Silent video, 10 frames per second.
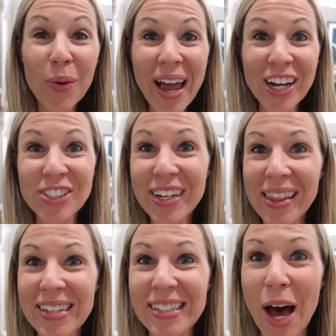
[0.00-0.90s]
We actually
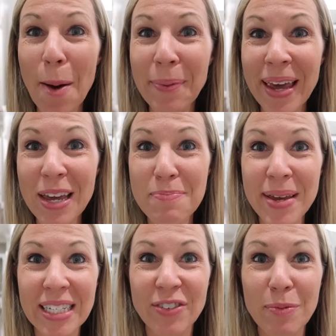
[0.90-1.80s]
got this cupcake
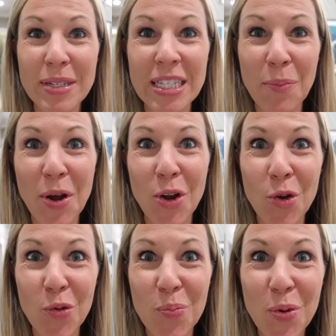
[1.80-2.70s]
mix from someone
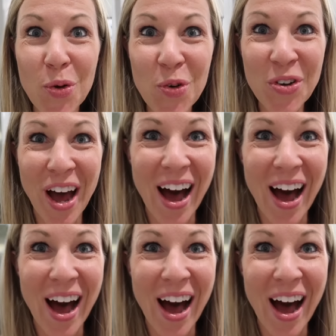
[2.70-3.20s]
who booed